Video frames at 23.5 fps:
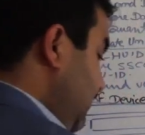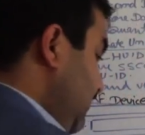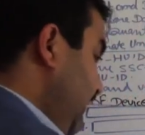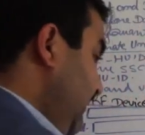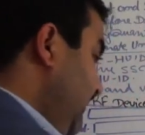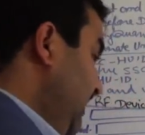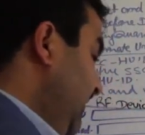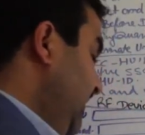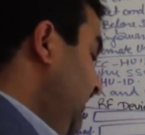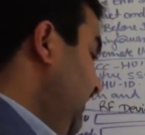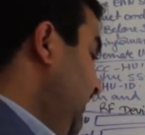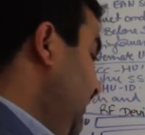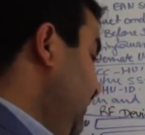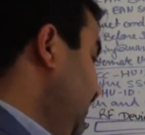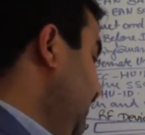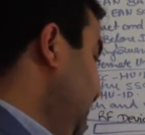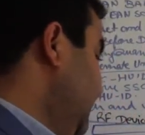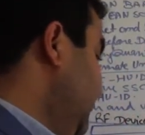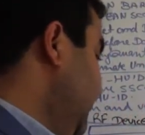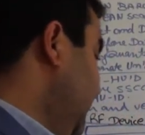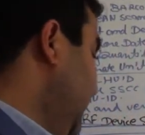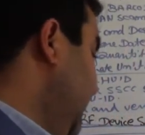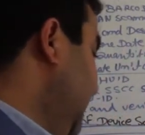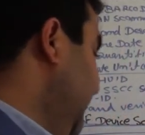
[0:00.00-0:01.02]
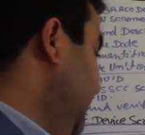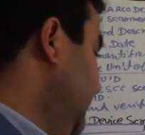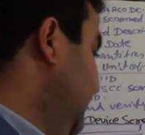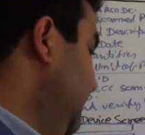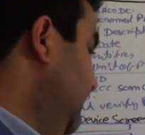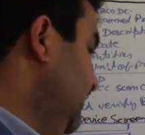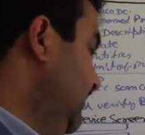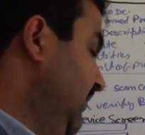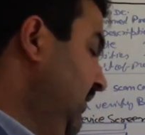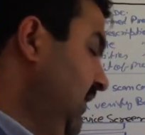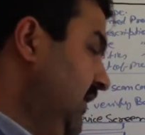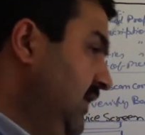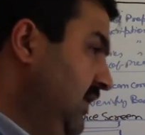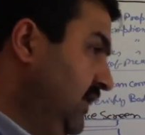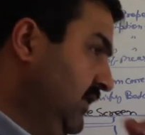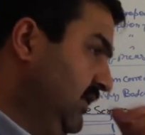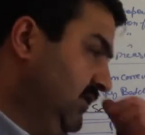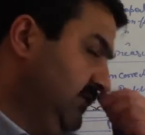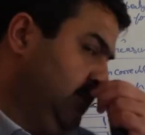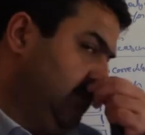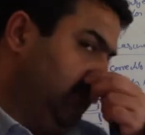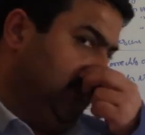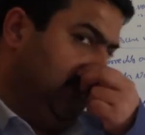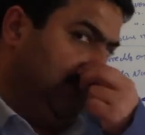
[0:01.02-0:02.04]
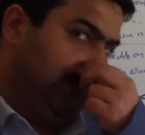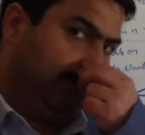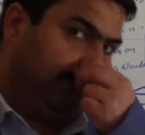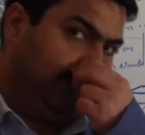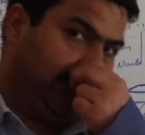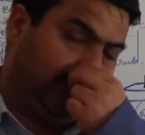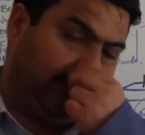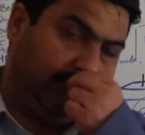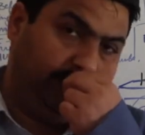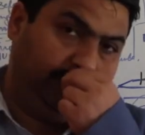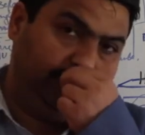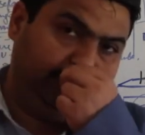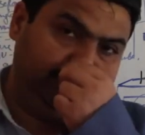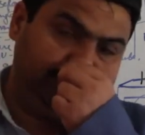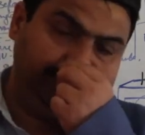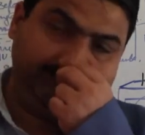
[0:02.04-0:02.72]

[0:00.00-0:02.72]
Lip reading: so we need to send this to the customer. Okay,